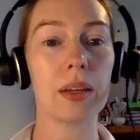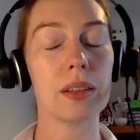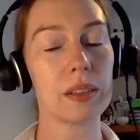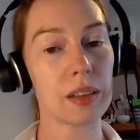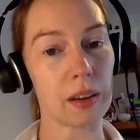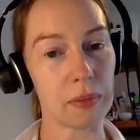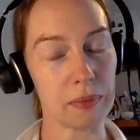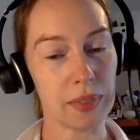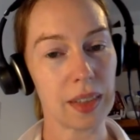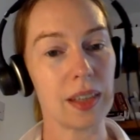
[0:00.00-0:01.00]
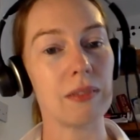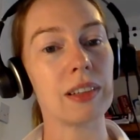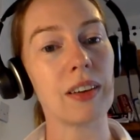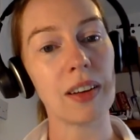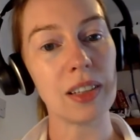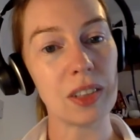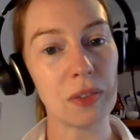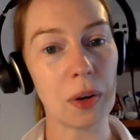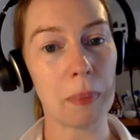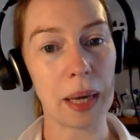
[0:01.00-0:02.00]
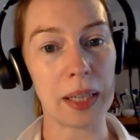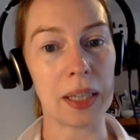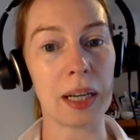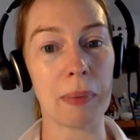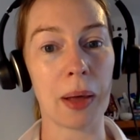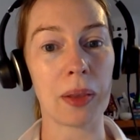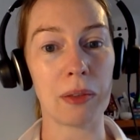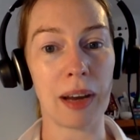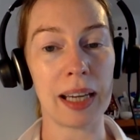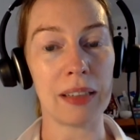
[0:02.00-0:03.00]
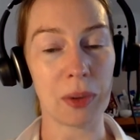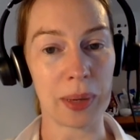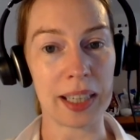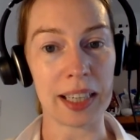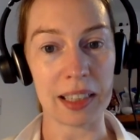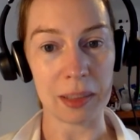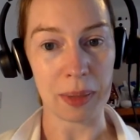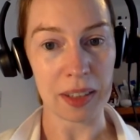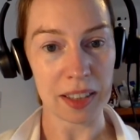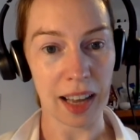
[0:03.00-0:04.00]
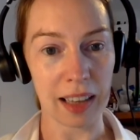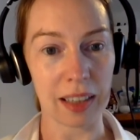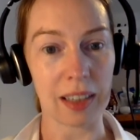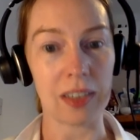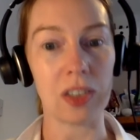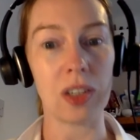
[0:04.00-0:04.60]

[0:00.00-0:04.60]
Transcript: So, regardless of your opinion about the reign of Queen Elizabeth II,